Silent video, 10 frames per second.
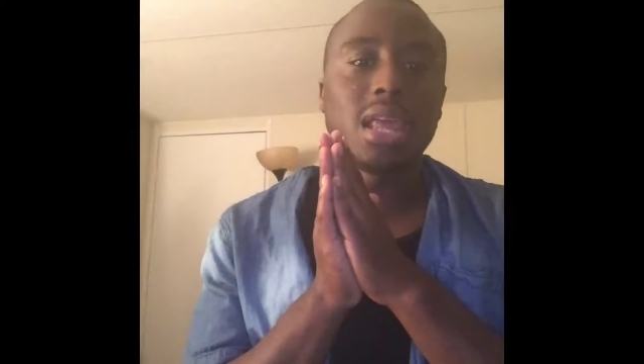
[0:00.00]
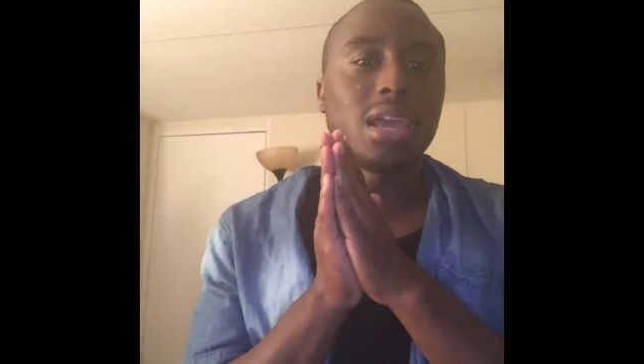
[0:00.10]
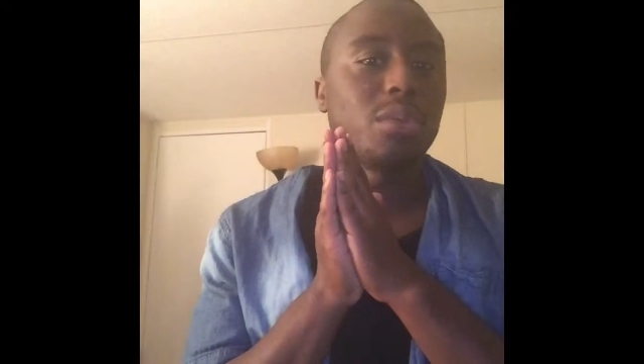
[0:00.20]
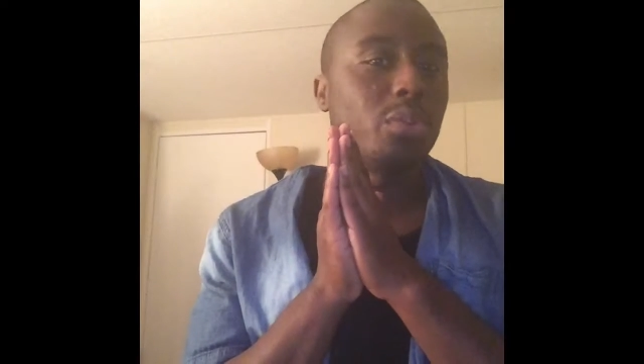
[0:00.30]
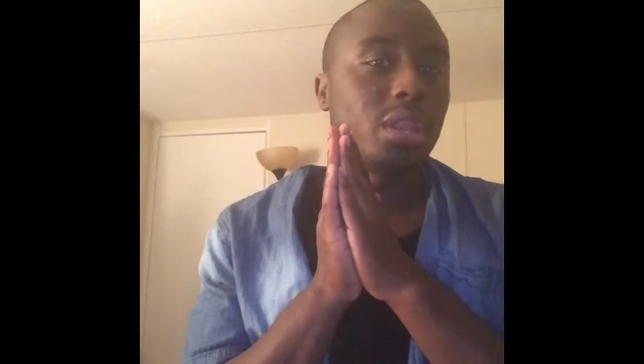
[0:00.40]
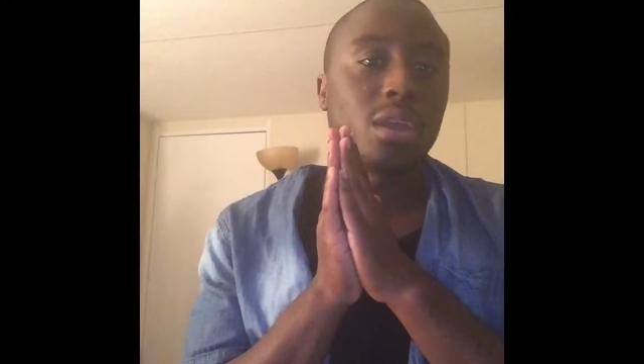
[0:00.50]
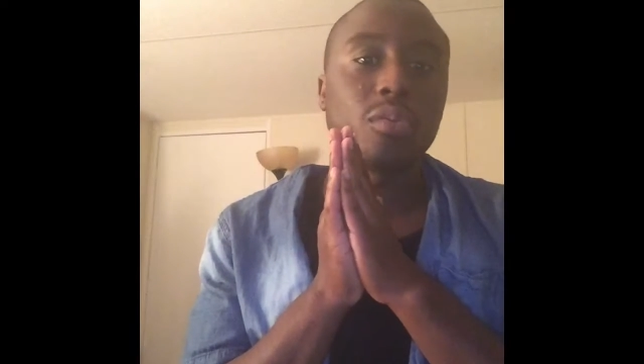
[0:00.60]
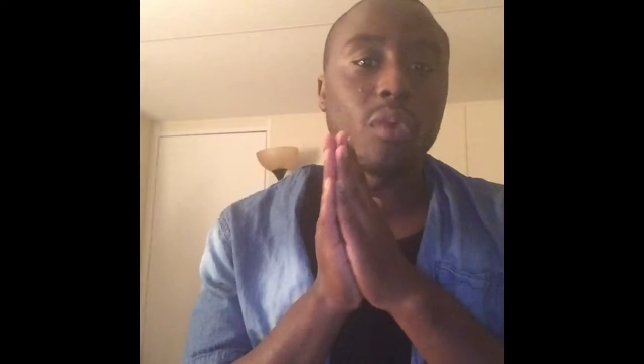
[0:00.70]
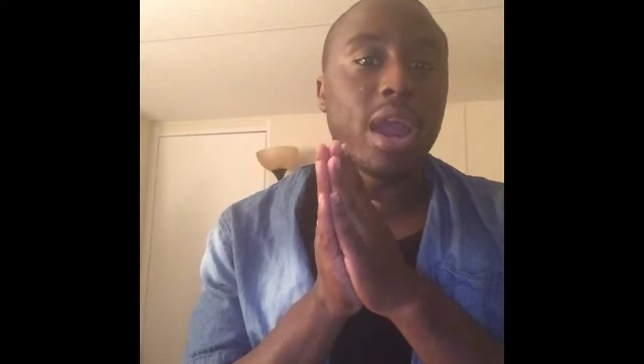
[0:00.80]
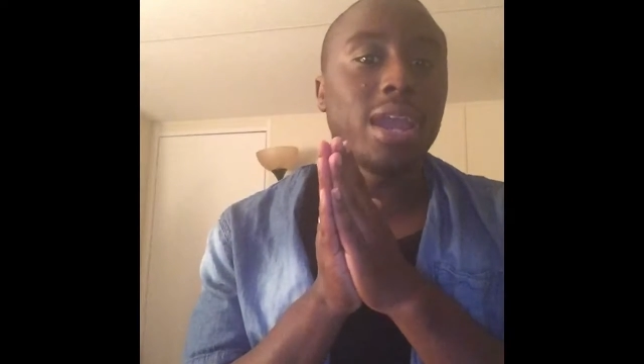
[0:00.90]
Like, when they're
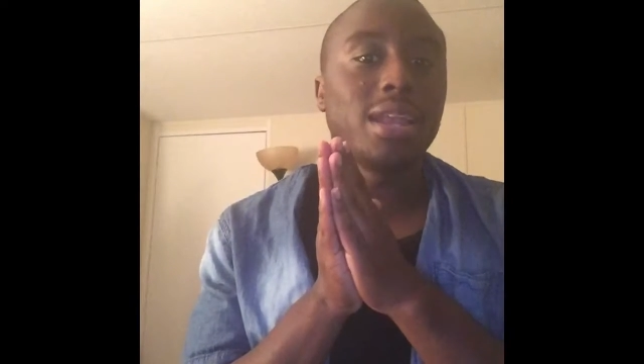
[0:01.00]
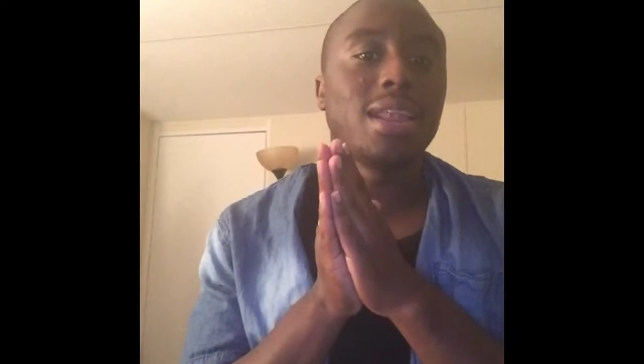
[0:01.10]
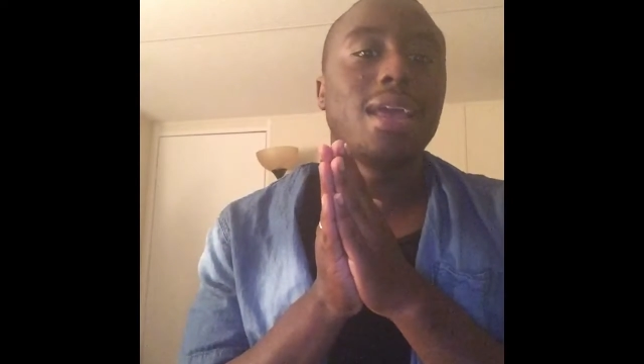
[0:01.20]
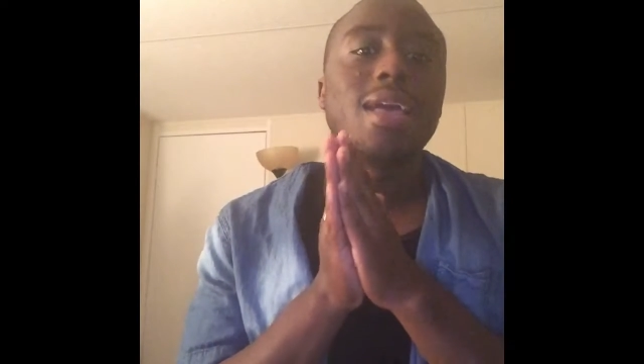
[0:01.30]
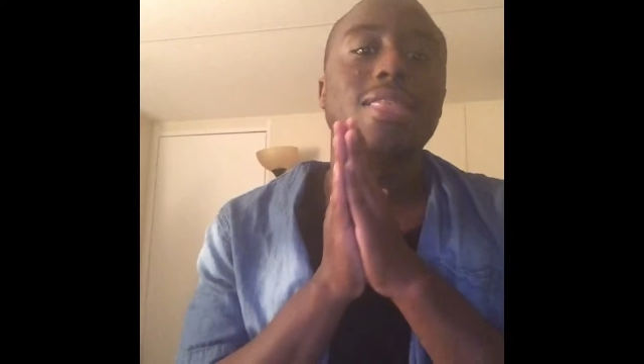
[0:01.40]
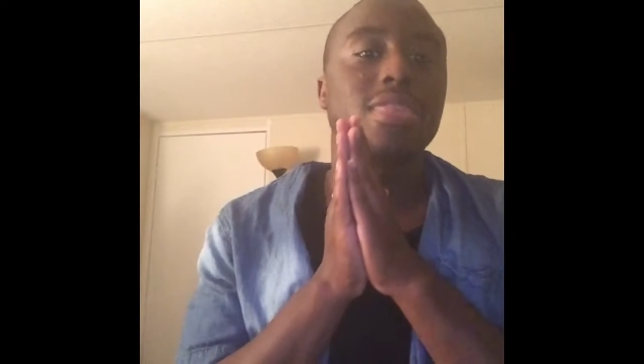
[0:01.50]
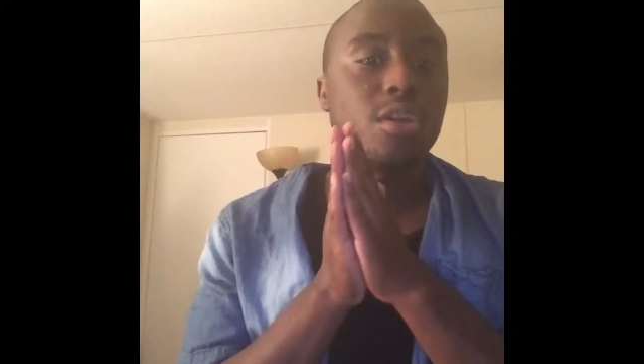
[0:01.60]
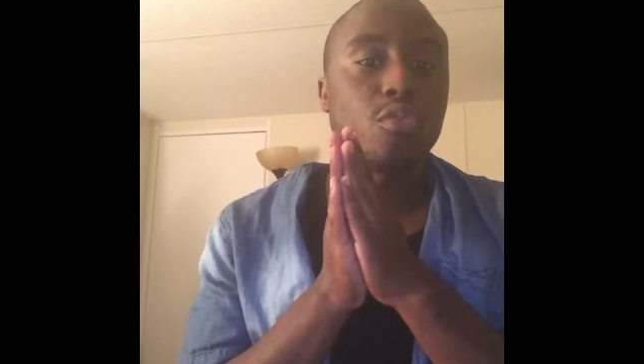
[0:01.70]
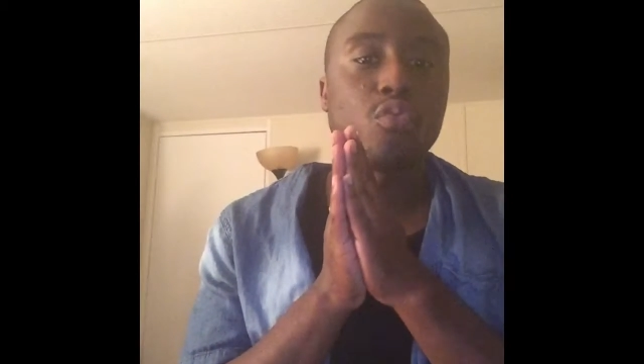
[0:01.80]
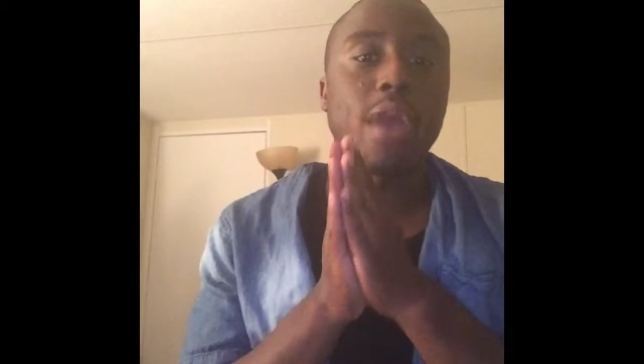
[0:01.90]
right,
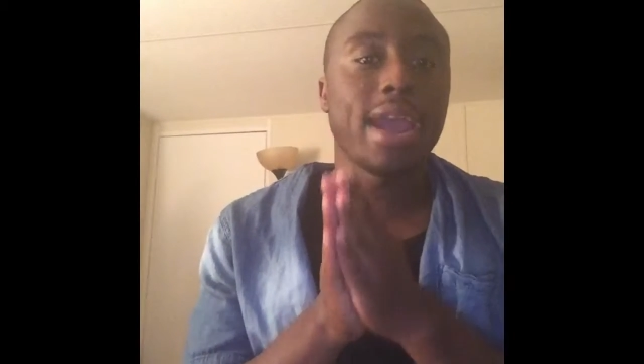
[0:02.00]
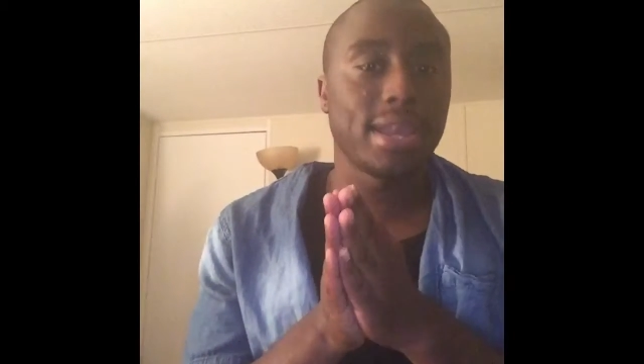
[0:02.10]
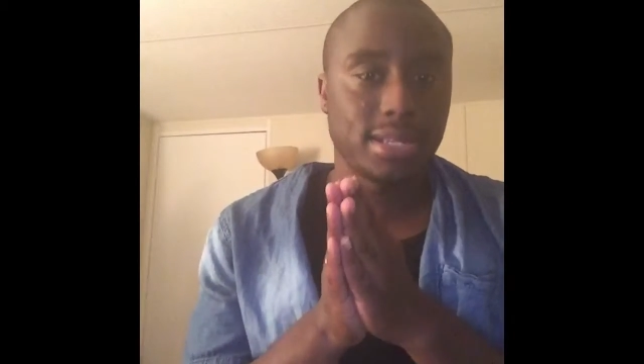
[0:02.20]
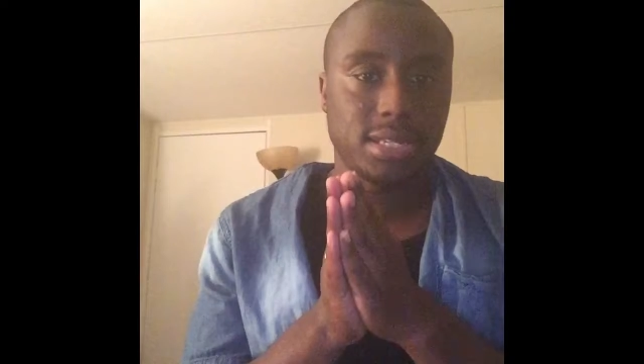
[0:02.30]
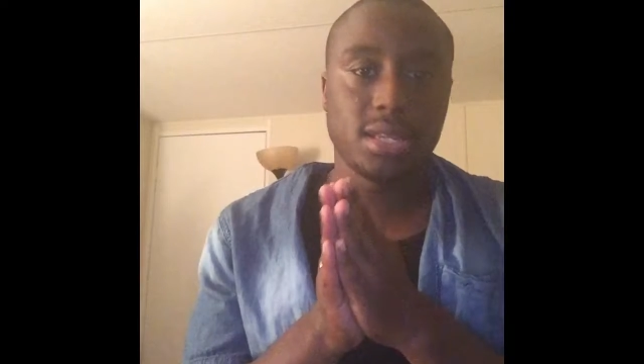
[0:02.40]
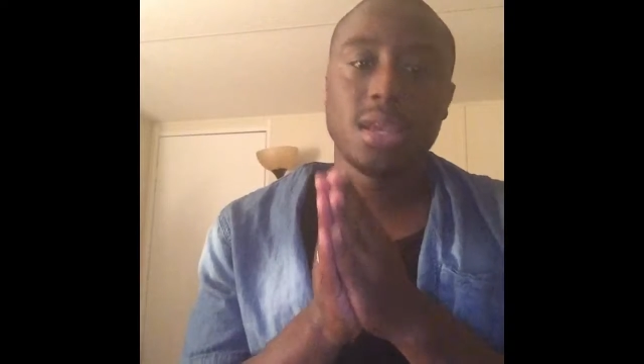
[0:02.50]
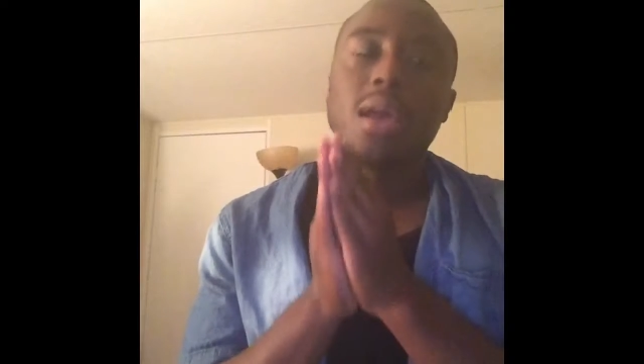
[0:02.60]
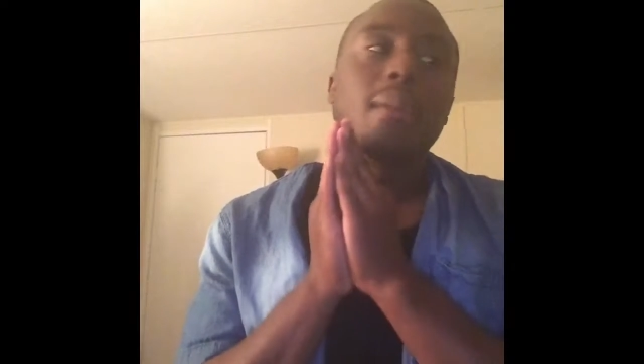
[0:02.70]
they're right.